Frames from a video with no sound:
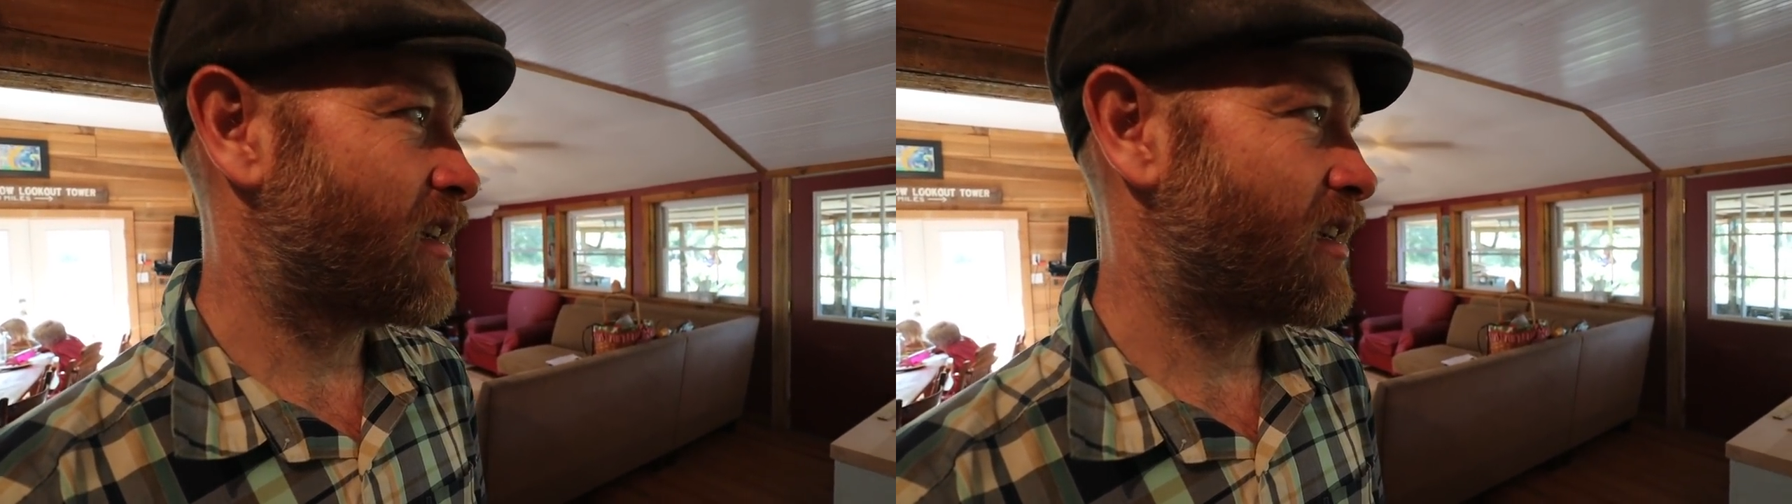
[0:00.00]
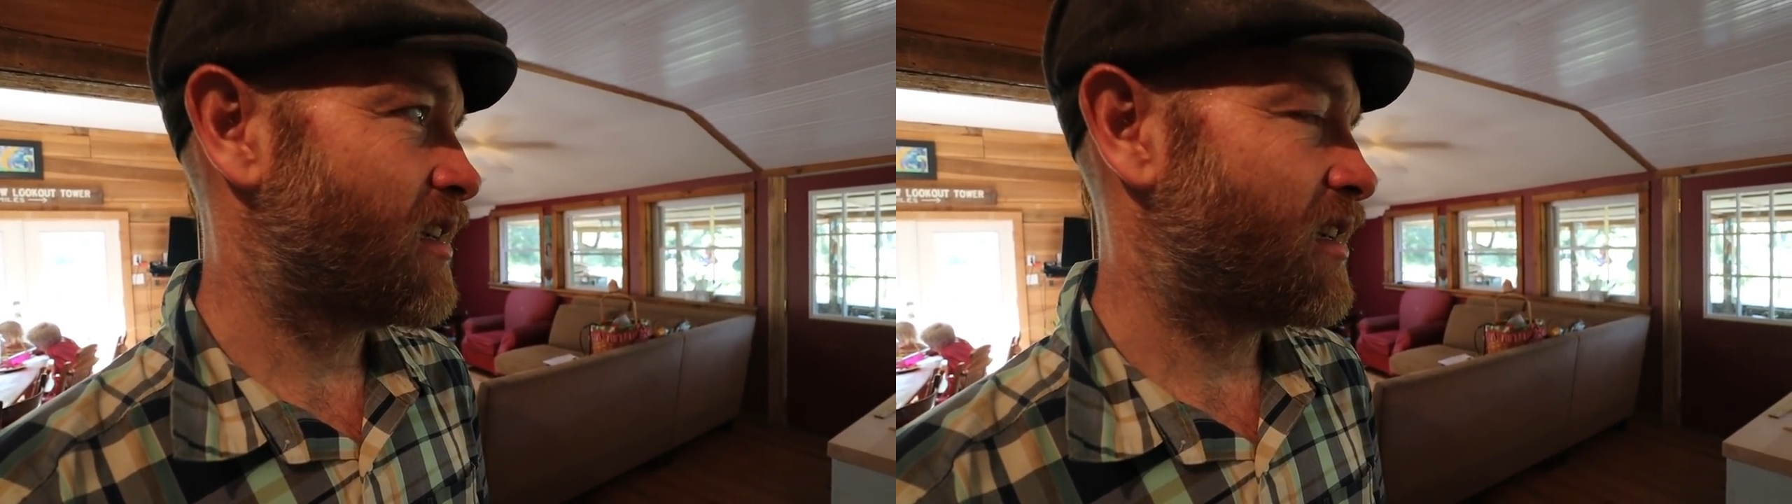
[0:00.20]

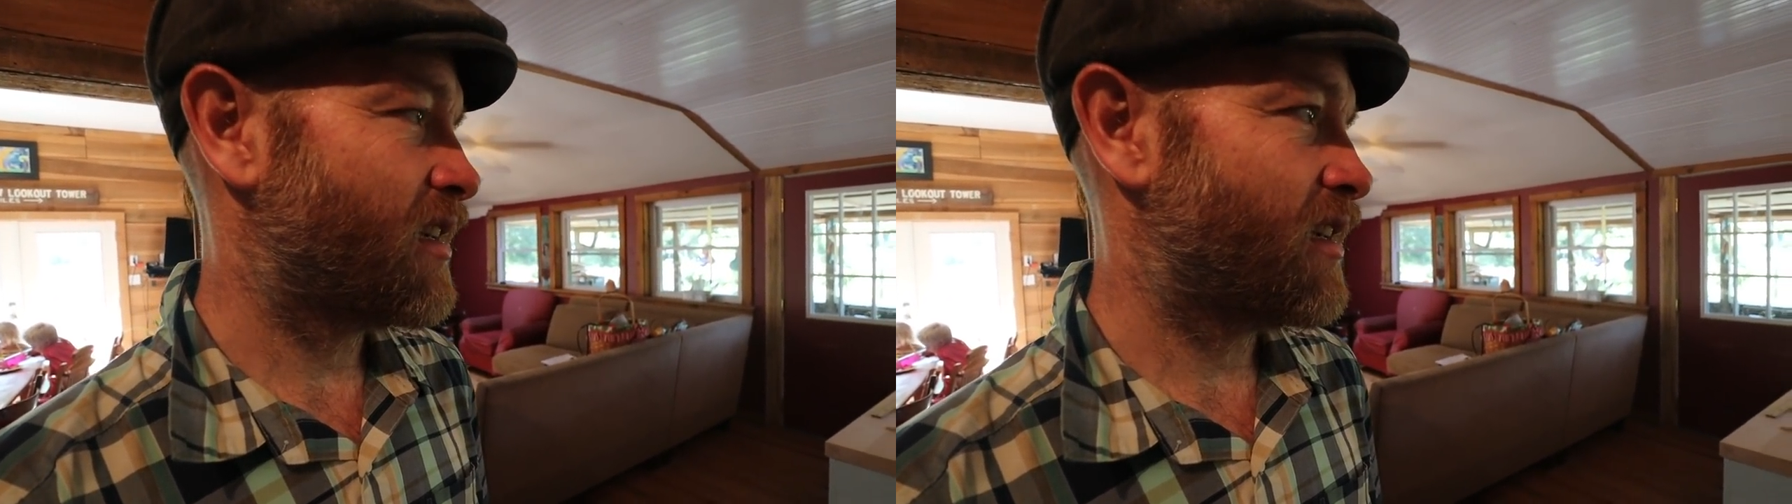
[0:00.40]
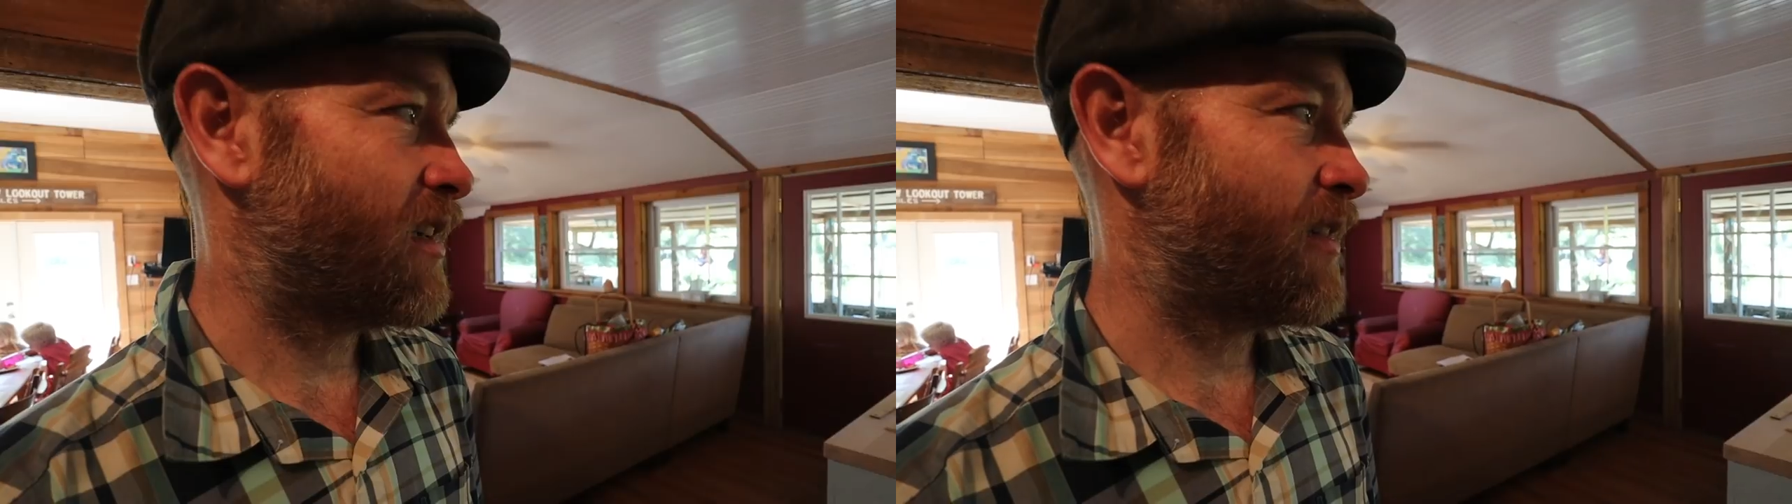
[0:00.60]
Yeah,
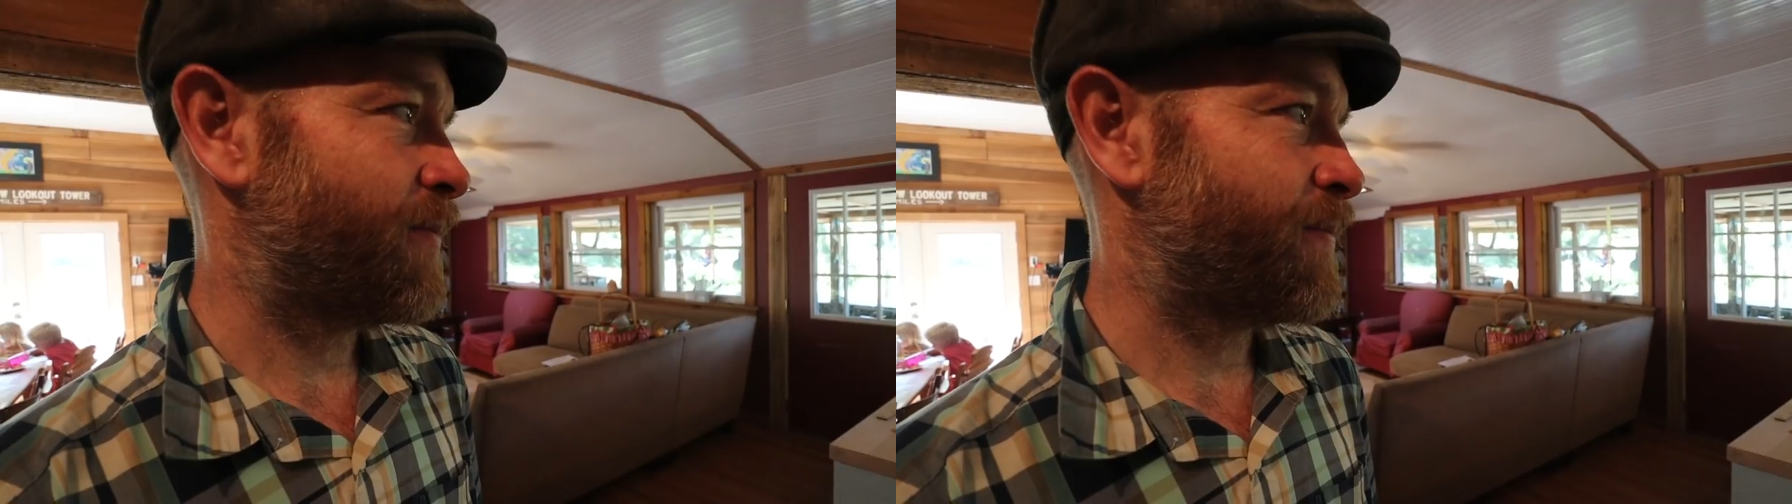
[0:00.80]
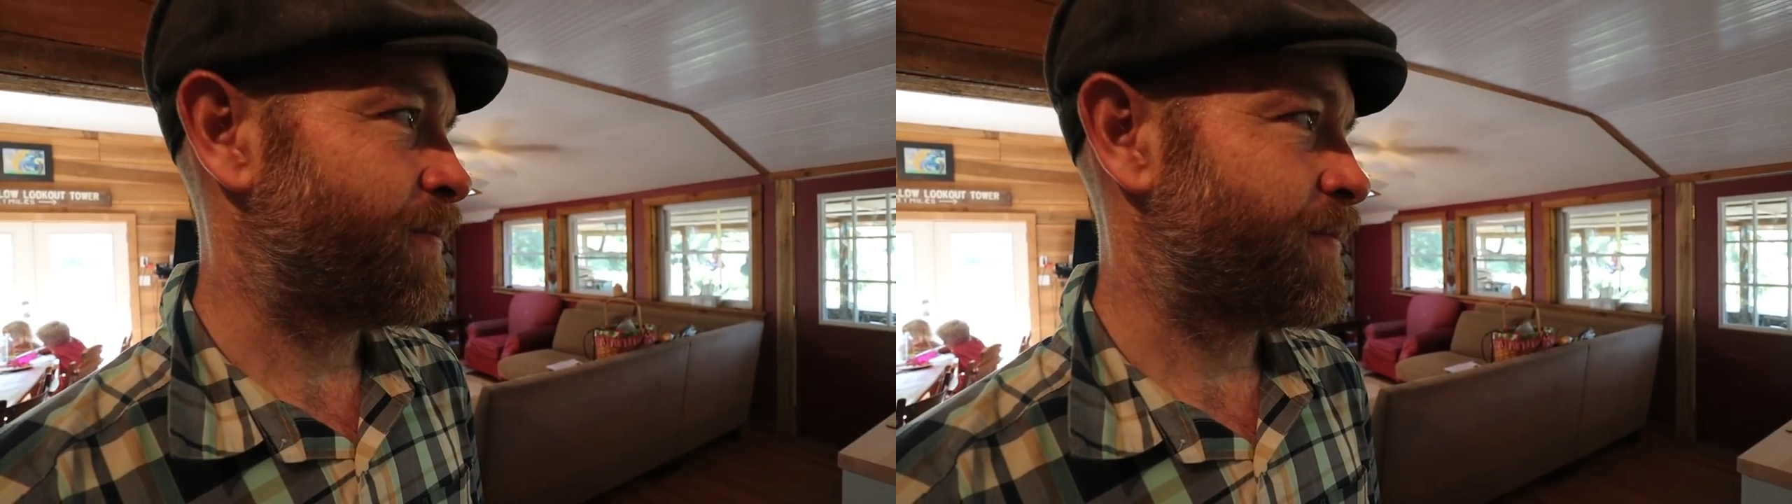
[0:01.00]
put a
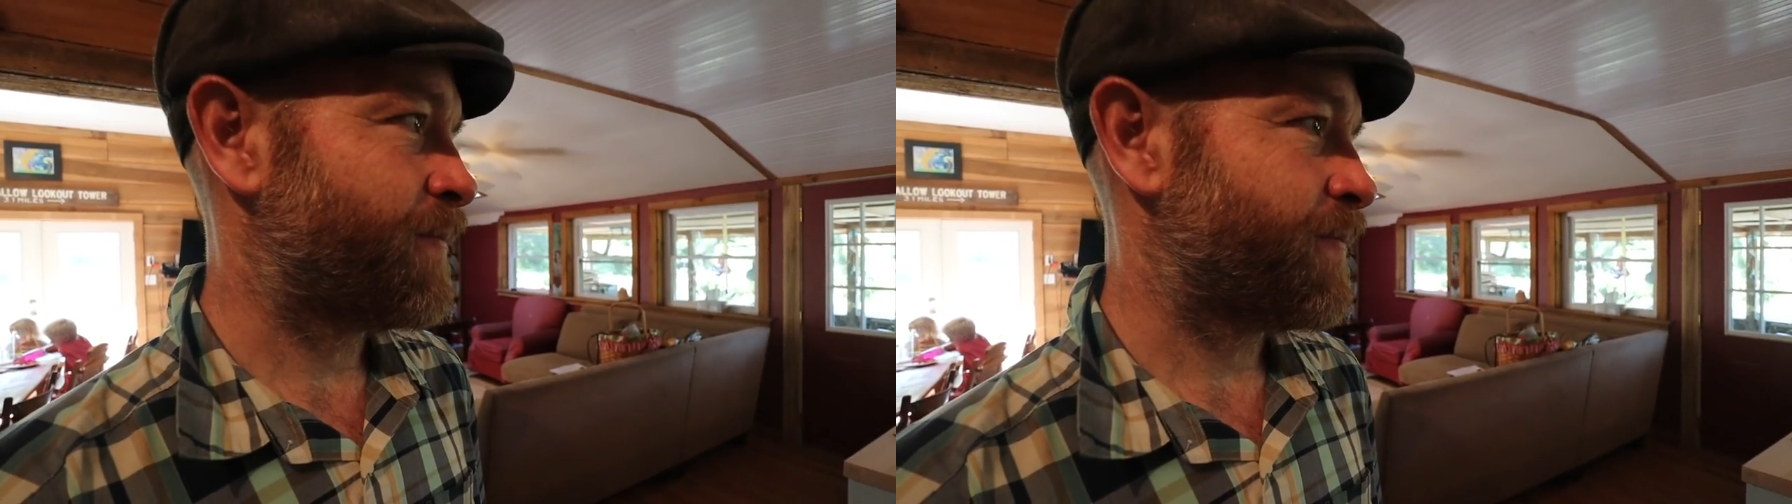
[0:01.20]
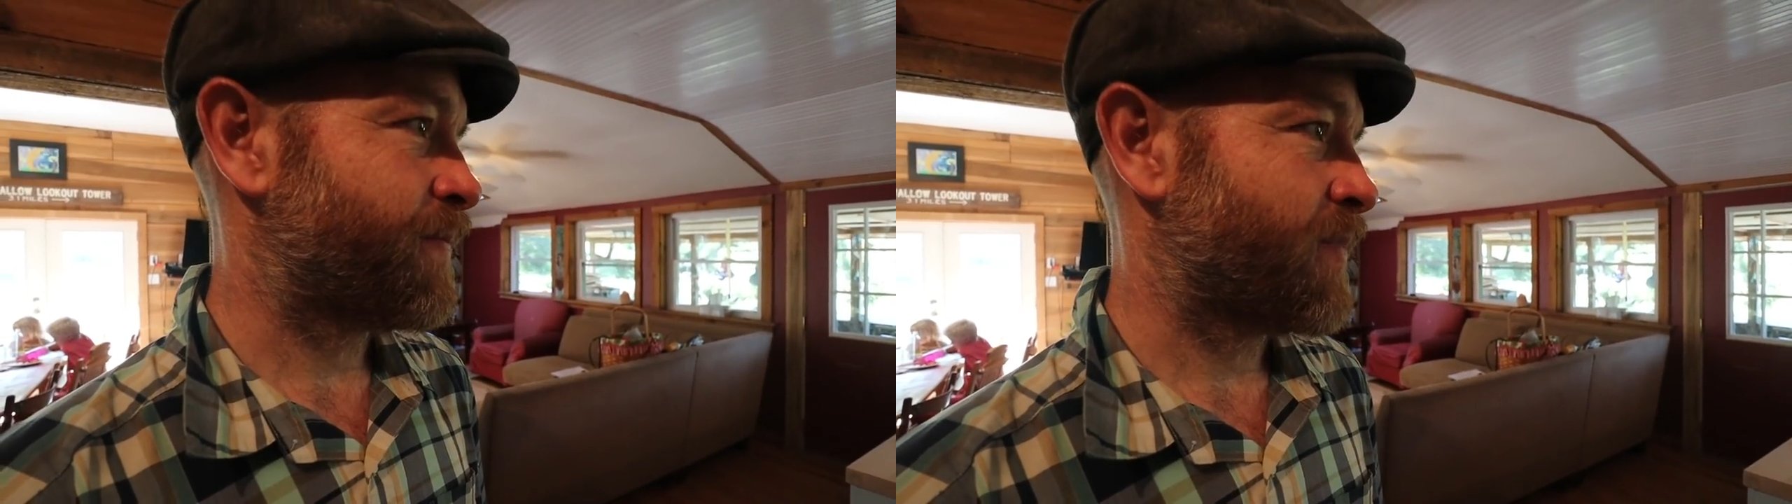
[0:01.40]
chair down
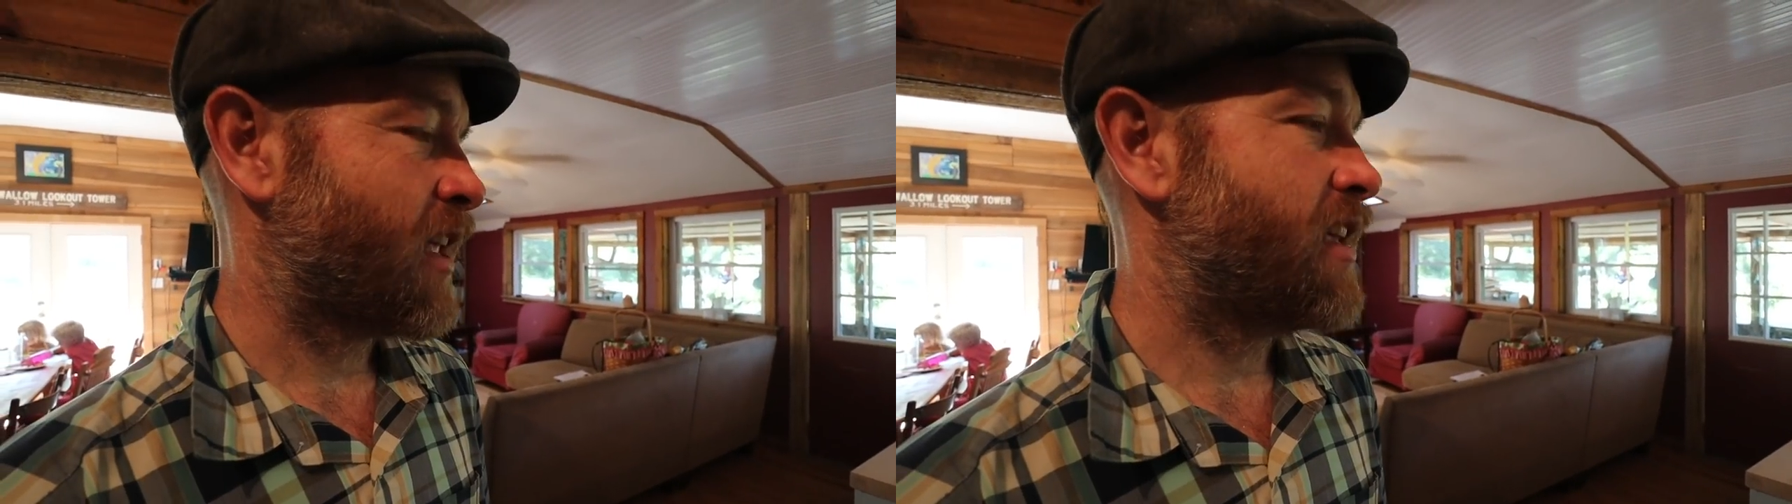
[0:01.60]
there.